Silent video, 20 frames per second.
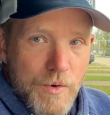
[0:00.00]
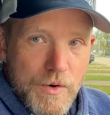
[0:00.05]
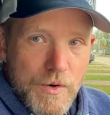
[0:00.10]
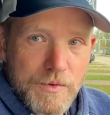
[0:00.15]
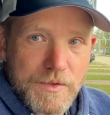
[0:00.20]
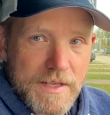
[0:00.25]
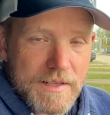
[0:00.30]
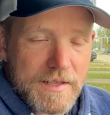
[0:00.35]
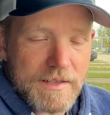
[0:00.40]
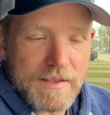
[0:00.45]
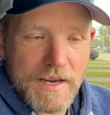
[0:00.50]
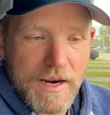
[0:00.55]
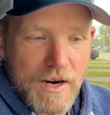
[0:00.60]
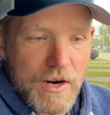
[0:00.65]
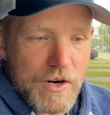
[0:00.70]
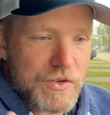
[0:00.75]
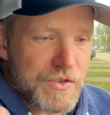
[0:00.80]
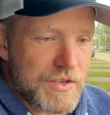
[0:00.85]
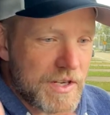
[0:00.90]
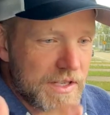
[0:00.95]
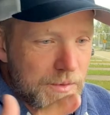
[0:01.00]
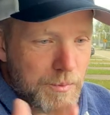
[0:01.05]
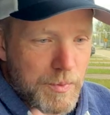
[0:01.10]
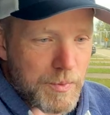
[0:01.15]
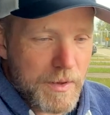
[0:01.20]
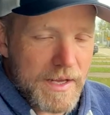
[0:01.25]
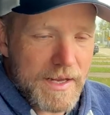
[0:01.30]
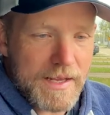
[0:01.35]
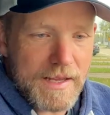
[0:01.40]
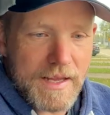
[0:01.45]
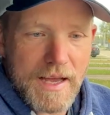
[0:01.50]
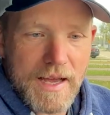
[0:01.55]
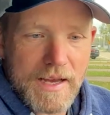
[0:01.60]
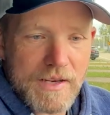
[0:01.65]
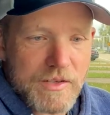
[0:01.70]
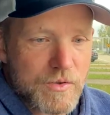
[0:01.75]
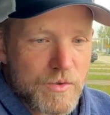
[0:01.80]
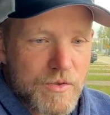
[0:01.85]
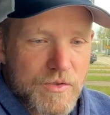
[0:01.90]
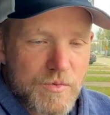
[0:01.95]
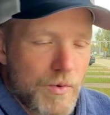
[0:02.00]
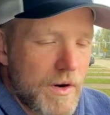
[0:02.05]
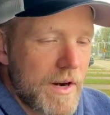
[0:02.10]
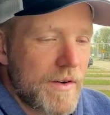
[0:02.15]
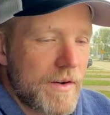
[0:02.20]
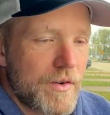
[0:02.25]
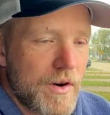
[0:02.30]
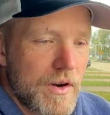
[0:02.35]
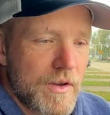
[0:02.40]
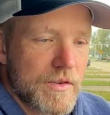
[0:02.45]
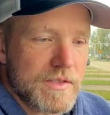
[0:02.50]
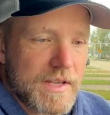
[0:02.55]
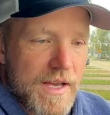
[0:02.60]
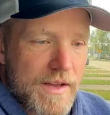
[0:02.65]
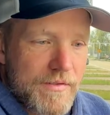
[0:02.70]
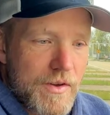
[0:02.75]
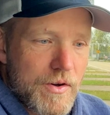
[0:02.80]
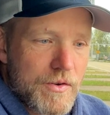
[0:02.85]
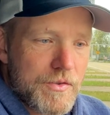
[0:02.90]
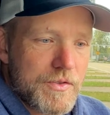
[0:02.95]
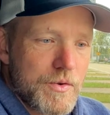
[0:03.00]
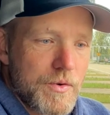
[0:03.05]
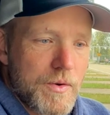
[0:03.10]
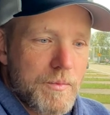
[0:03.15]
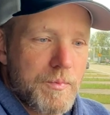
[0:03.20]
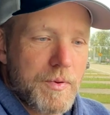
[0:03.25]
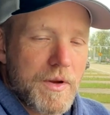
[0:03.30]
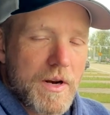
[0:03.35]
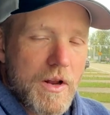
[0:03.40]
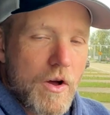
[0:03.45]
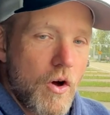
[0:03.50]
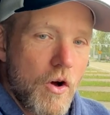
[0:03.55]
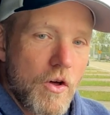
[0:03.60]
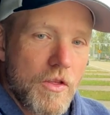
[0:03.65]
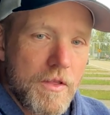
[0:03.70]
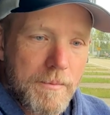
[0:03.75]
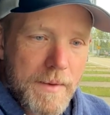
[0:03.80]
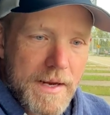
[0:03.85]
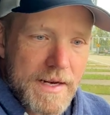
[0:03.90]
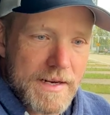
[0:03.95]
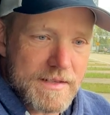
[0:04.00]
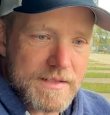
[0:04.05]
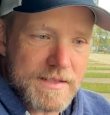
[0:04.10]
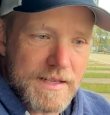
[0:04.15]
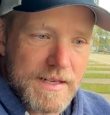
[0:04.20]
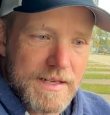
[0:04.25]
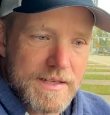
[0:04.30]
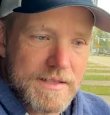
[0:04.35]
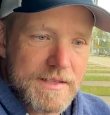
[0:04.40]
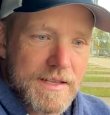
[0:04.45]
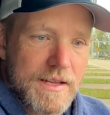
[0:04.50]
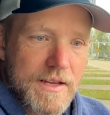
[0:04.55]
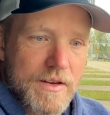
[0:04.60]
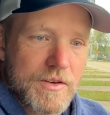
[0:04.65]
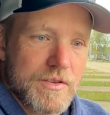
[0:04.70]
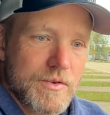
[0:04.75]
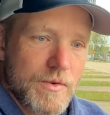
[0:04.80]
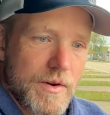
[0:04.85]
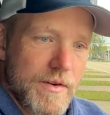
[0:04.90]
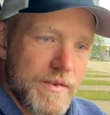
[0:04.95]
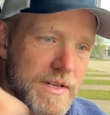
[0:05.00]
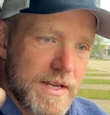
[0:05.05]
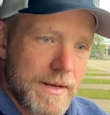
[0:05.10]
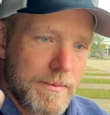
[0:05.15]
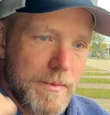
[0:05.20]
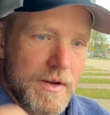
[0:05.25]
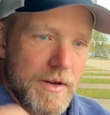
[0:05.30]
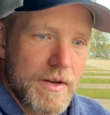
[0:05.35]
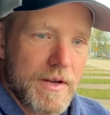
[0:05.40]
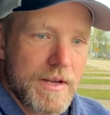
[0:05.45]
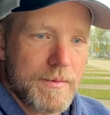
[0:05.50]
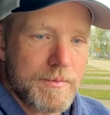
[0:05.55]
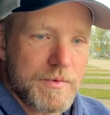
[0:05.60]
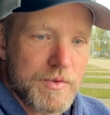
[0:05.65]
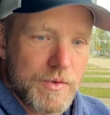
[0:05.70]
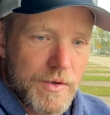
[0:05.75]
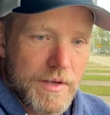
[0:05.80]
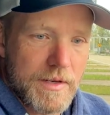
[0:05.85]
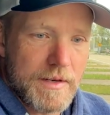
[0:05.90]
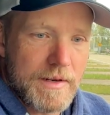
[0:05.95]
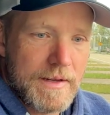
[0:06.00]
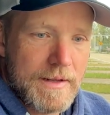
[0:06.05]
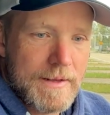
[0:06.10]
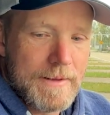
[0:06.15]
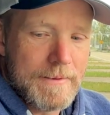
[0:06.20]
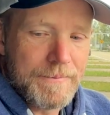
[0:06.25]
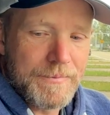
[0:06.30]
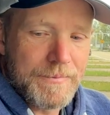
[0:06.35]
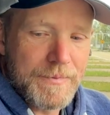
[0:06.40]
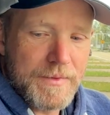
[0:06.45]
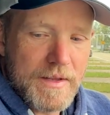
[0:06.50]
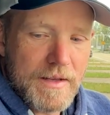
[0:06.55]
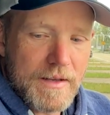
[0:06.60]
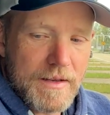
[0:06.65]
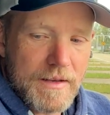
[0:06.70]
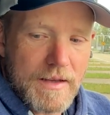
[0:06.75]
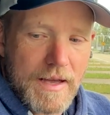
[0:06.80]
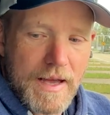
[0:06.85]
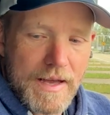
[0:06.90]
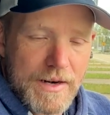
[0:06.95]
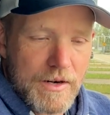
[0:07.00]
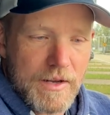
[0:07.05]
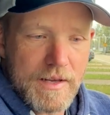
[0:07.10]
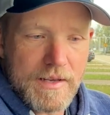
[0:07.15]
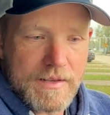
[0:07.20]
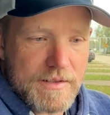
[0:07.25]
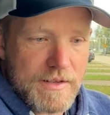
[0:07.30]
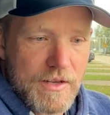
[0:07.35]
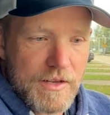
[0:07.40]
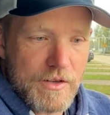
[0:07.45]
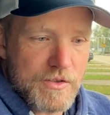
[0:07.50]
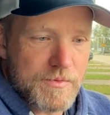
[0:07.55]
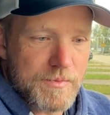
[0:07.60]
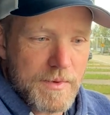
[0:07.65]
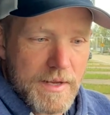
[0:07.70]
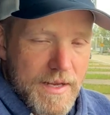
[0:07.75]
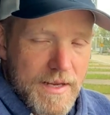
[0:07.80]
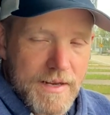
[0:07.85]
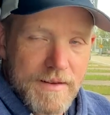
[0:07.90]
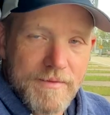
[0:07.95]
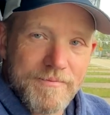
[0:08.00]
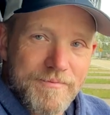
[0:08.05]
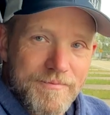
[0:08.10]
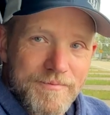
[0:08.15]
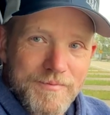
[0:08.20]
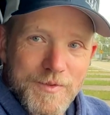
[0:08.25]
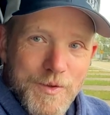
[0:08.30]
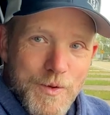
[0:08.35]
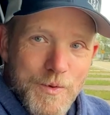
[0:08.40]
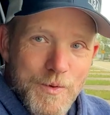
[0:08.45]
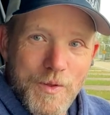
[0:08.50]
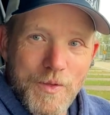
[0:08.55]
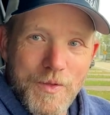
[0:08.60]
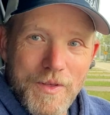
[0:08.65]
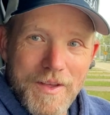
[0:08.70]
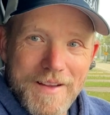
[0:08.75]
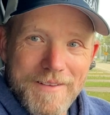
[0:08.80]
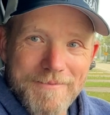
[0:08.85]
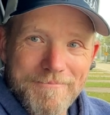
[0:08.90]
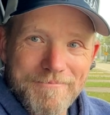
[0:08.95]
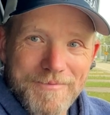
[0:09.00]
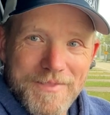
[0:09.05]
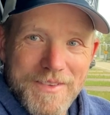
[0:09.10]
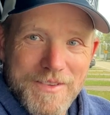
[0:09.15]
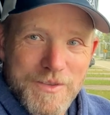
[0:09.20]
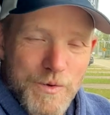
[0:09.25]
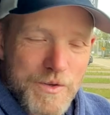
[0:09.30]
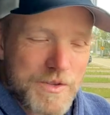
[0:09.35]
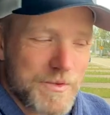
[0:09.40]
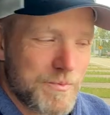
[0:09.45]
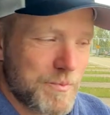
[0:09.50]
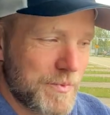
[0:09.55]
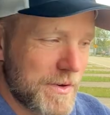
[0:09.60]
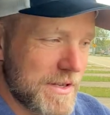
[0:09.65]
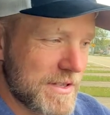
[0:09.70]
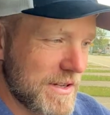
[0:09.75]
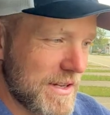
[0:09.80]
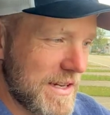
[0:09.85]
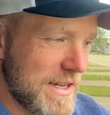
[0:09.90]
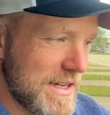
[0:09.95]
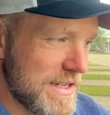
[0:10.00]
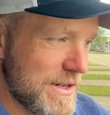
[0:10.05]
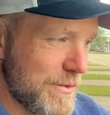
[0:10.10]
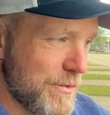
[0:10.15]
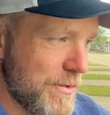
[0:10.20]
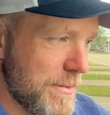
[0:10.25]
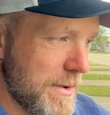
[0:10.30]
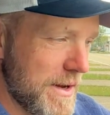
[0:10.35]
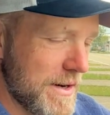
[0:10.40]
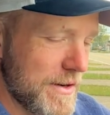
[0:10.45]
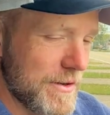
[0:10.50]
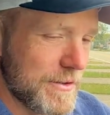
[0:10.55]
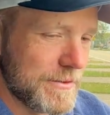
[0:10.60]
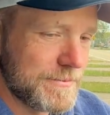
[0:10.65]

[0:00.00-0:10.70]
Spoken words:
rotate the tires, check the play in the axles, whatever else. I've gone through and put all the maintenance things in there. So every time I hook up to it, it tells me, hey, do the thing. So it's an easy reminder.